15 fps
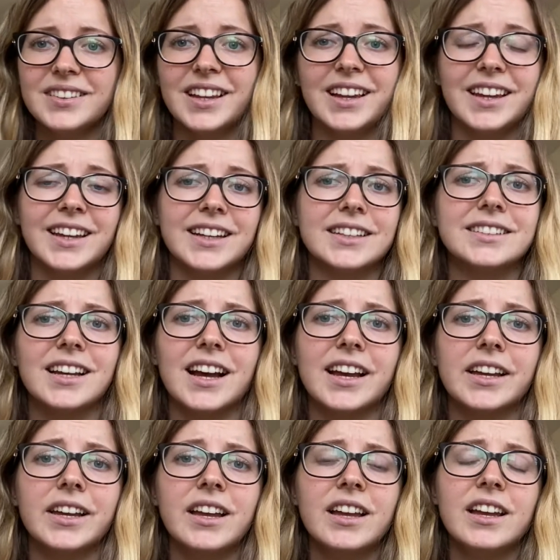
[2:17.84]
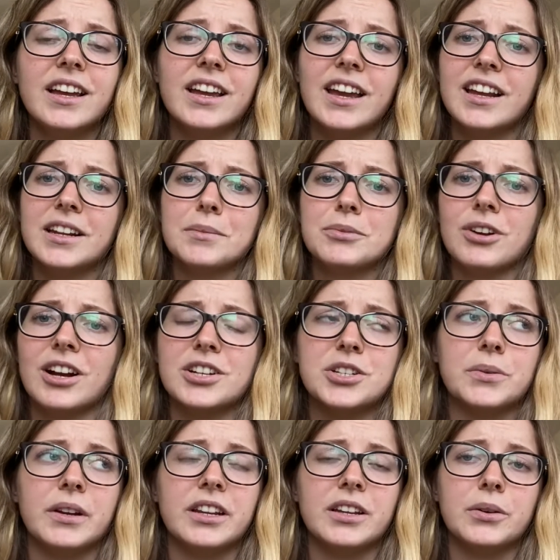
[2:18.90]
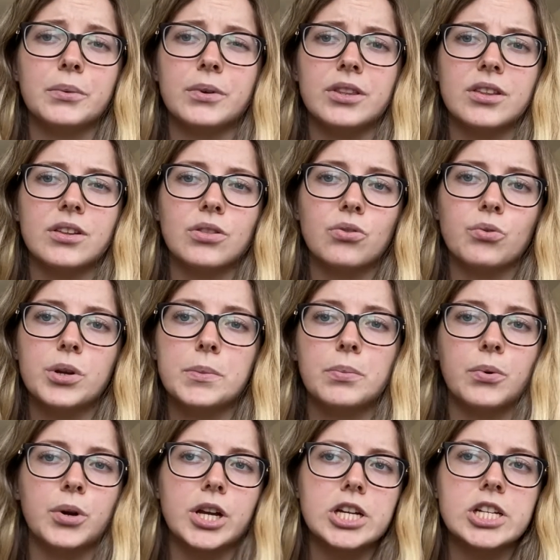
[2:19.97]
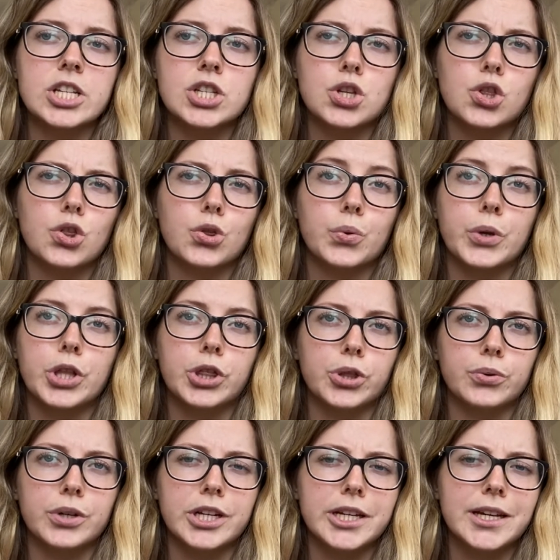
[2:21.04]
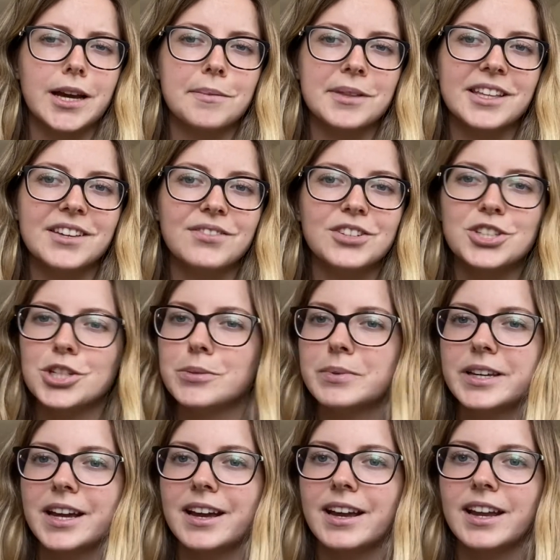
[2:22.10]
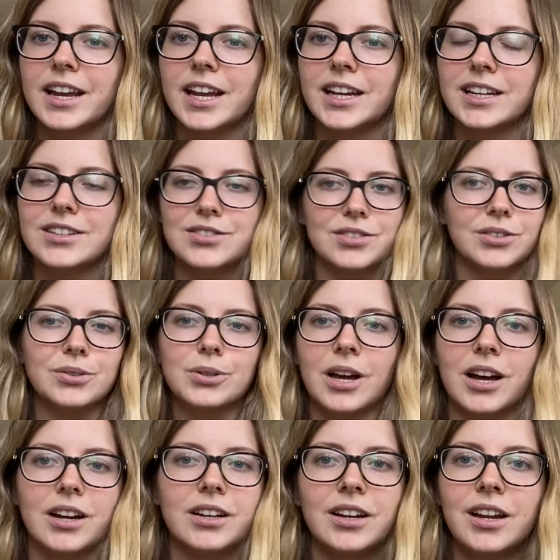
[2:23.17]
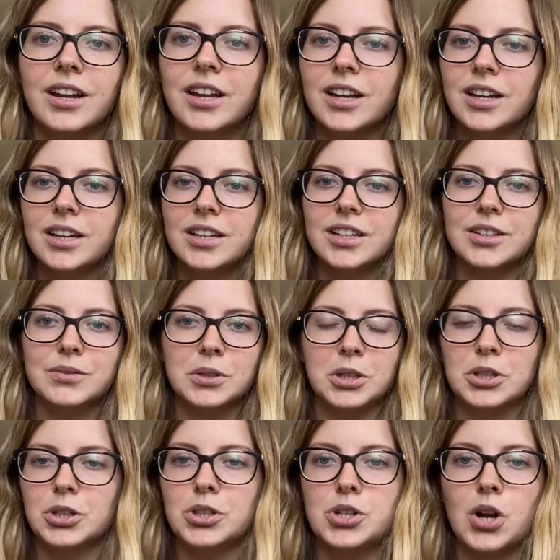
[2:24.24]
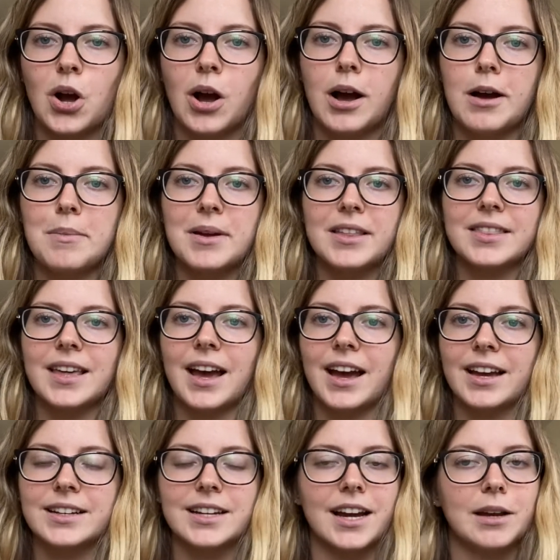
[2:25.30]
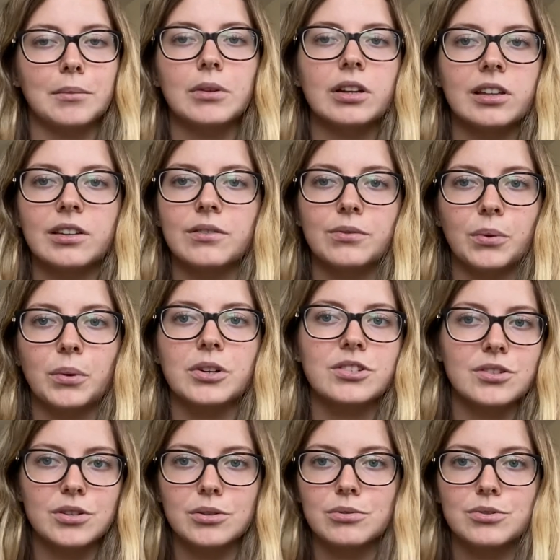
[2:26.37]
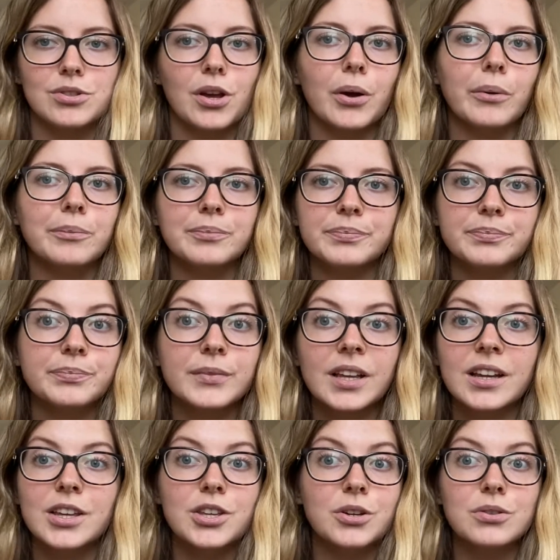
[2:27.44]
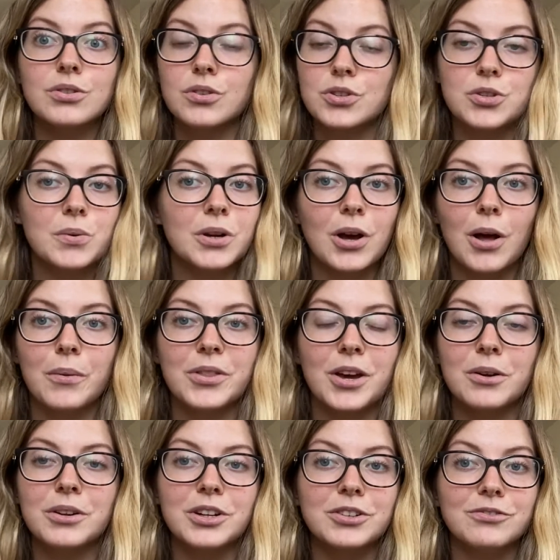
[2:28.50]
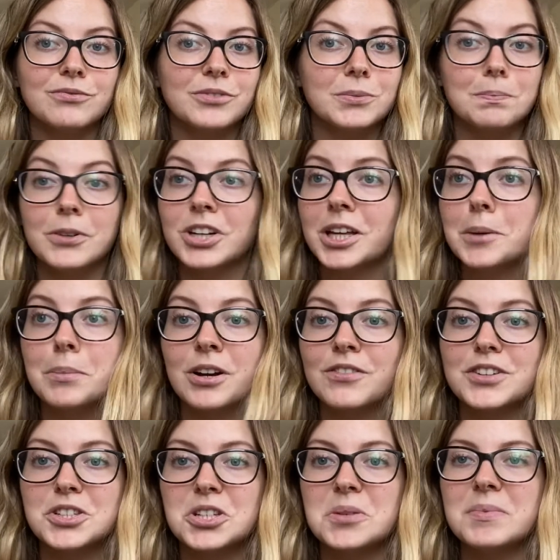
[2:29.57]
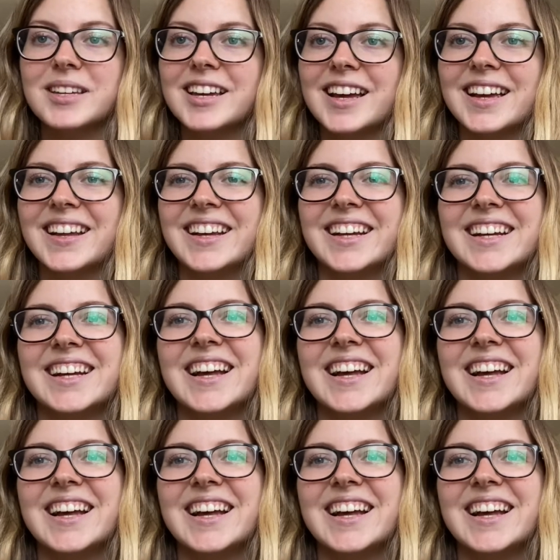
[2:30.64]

and I end up graduating with a 3.0 three, I believe, GPA, and I still got a really good job that I'm looking forward to. So you can do it all without a really perfect GPA.